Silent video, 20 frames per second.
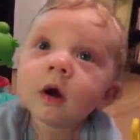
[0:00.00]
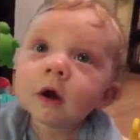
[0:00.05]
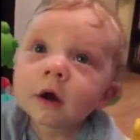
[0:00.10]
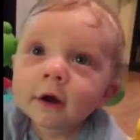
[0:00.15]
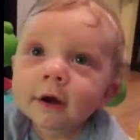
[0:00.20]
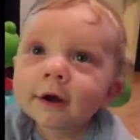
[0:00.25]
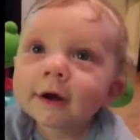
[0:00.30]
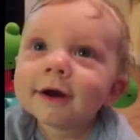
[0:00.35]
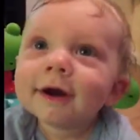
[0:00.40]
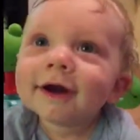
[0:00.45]

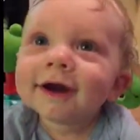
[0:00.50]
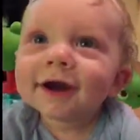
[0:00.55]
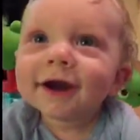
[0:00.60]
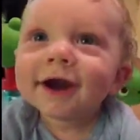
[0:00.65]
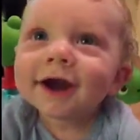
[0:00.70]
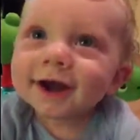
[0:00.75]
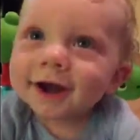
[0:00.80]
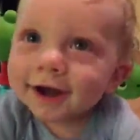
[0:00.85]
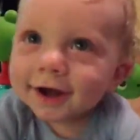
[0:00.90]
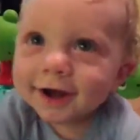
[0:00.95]
Hi,
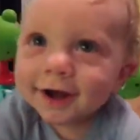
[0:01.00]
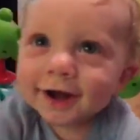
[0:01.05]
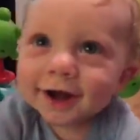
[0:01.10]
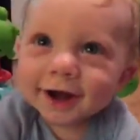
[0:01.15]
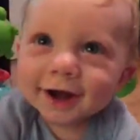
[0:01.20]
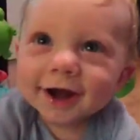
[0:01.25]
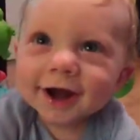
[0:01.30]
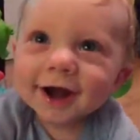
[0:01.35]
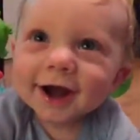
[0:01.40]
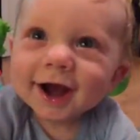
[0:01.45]
you
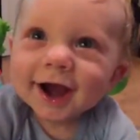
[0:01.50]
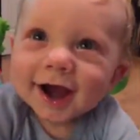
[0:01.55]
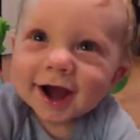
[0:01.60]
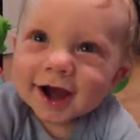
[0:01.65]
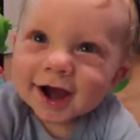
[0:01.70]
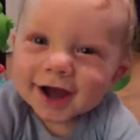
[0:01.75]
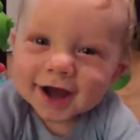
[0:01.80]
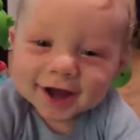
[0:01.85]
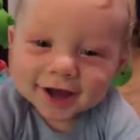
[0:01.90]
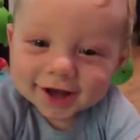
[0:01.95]
too,
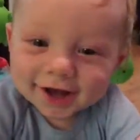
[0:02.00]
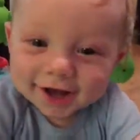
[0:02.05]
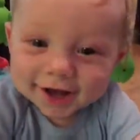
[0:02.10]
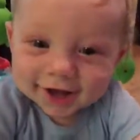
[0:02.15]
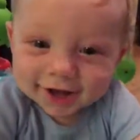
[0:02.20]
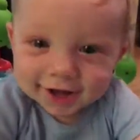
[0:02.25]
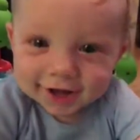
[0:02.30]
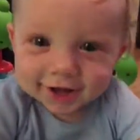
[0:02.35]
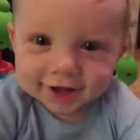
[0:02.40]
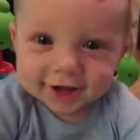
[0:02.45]
sweetie boy.